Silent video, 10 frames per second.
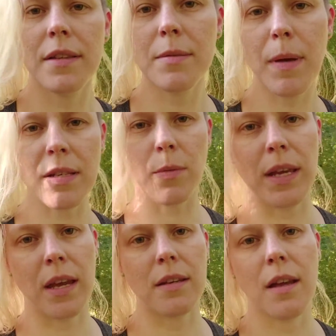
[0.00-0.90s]
this past
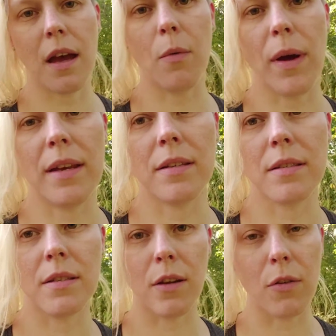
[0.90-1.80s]
weekend, I went
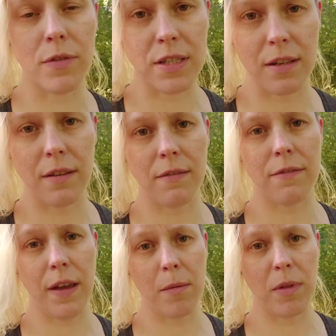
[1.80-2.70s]
to go visit
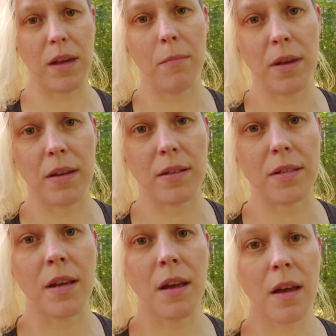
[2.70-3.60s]
family because